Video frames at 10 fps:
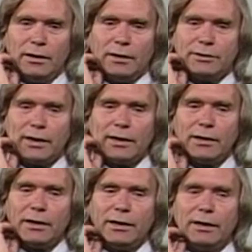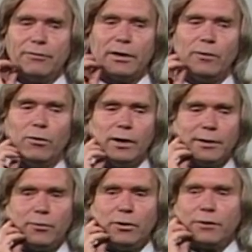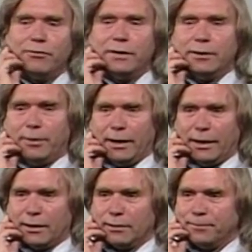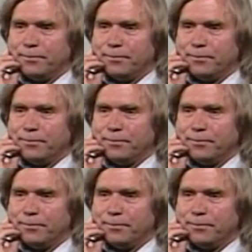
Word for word: Secondly, if they want more feedback,